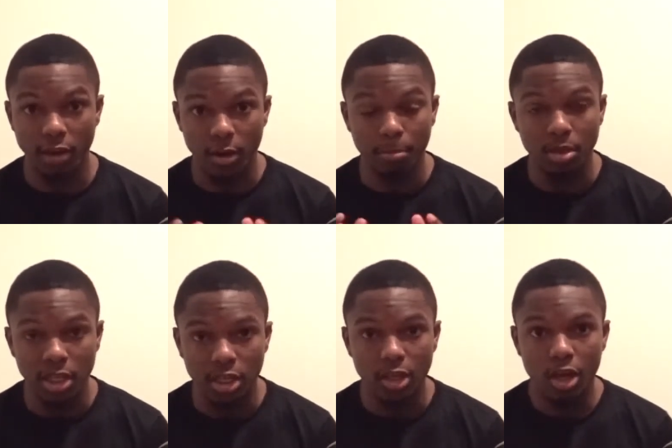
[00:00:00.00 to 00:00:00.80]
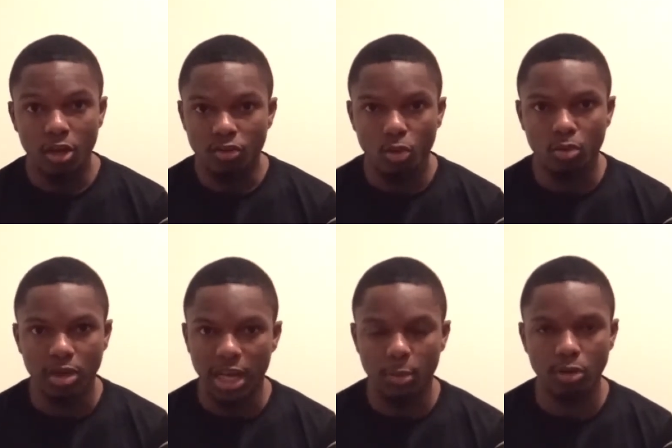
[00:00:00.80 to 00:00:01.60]
have a complete
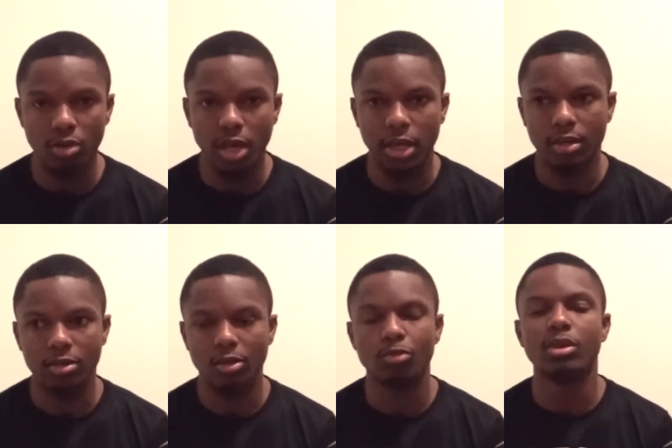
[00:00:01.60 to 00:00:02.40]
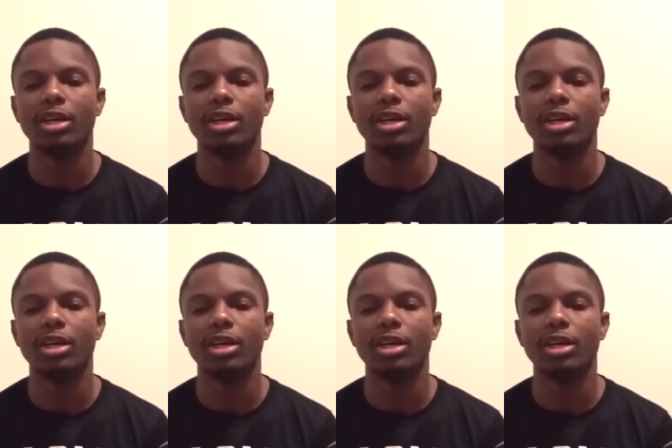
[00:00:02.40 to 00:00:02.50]
total game where you're like,